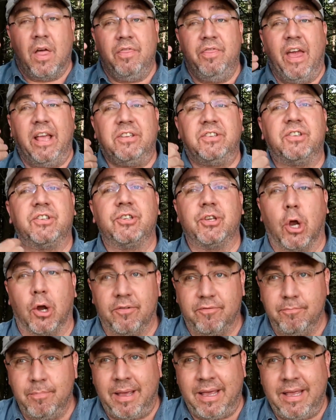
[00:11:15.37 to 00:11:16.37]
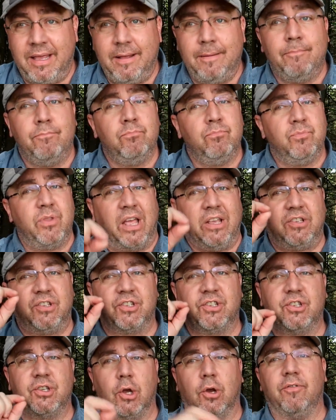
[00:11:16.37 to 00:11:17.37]
They serve me
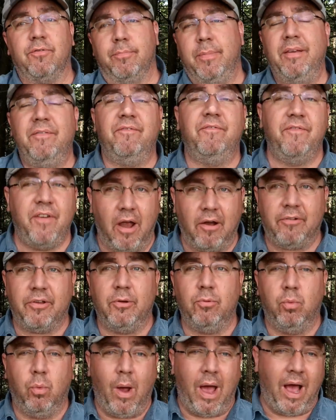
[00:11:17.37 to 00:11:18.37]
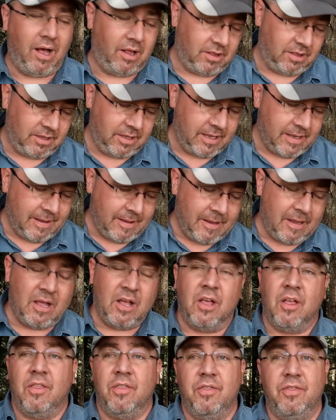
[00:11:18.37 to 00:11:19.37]
very well.
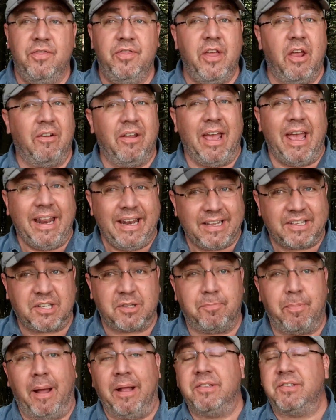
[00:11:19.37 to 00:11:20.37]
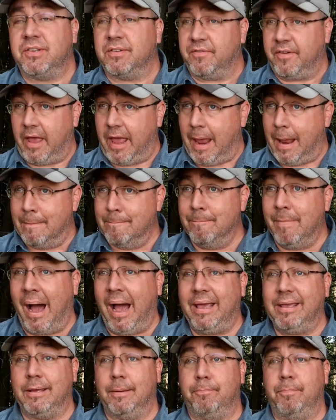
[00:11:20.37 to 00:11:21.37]
They're inexpensive, in
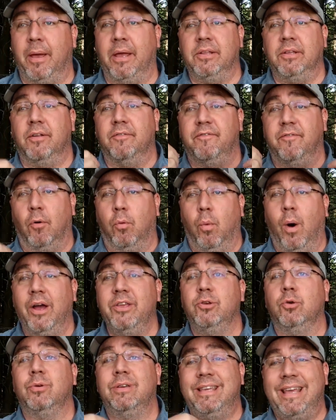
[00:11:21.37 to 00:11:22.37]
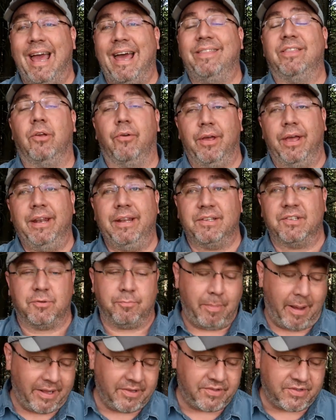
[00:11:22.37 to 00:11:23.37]
my opinion, for what you get. They're
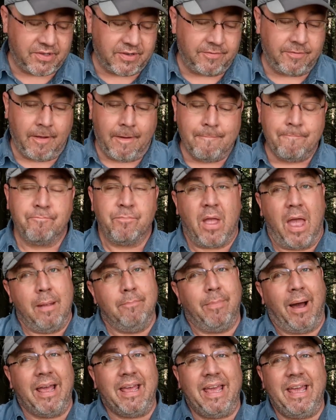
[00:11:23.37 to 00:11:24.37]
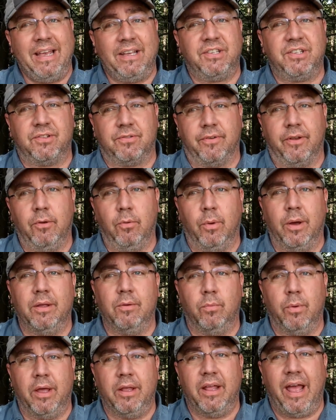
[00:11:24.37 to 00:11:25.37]
inexpensive. And my history
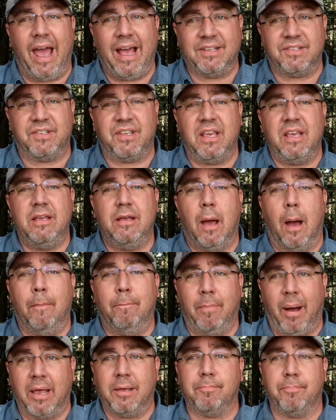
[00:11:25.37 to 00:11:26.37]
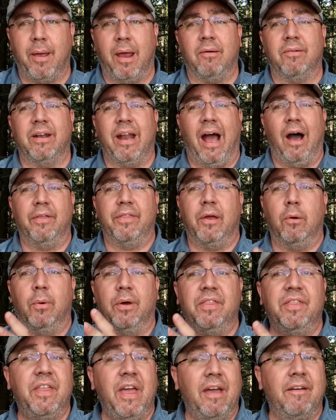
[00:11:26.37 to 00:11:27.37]
with ESEE and Mike Perrin, how they
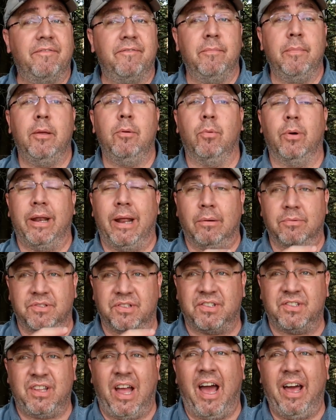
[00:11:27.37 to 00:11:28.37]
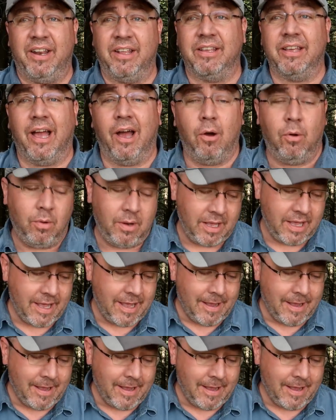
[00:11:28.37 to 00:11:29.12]
were there for me when I was starting out,